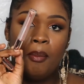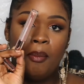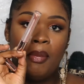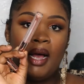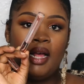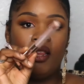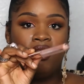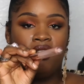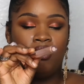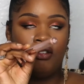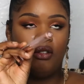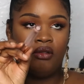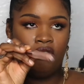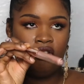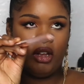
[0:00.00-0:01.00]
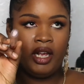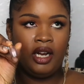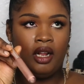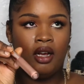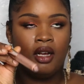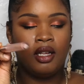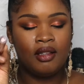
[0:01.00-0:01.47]
by the
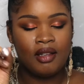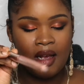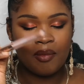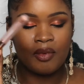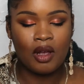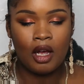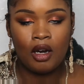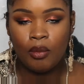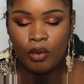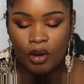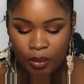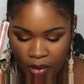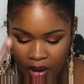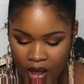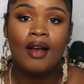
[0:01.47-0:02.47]
Shayla times Colourpop.